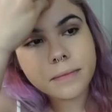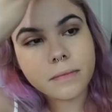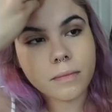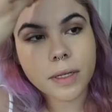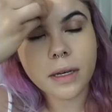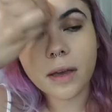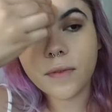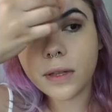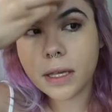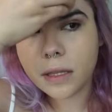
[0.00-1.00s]
but I
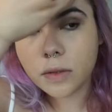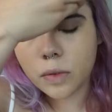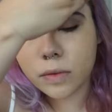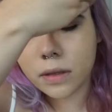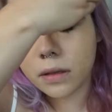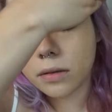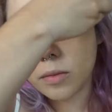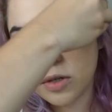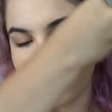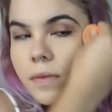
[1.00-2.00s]
feel like this one was a little
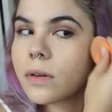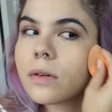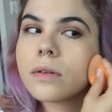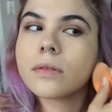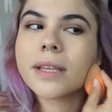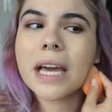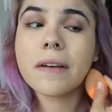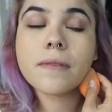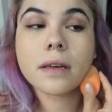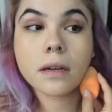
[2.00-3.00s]
more difficult. They
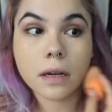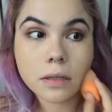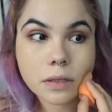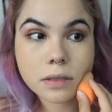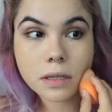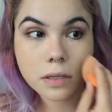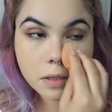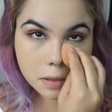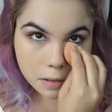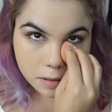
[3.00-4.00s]
have a lot of colors, it's
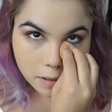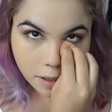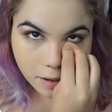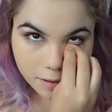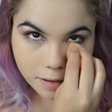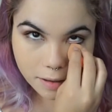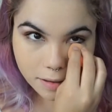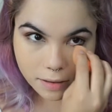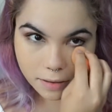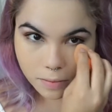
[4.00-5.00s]
just they all look
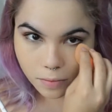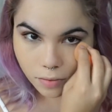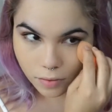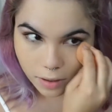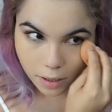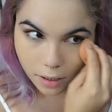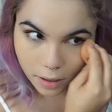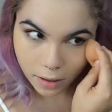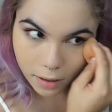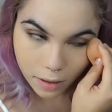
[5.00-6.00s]

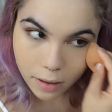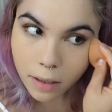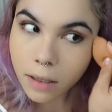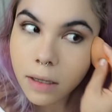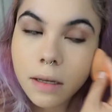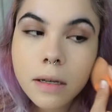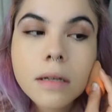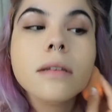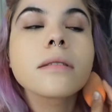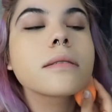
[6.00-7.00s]
pretty
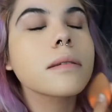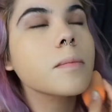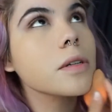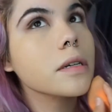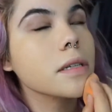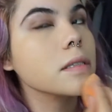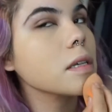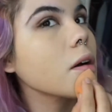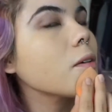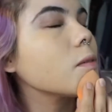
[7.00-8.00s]
similar in
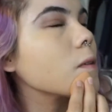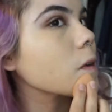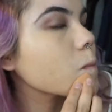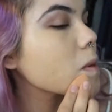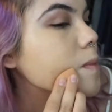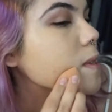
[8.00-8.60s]
tone. Maybe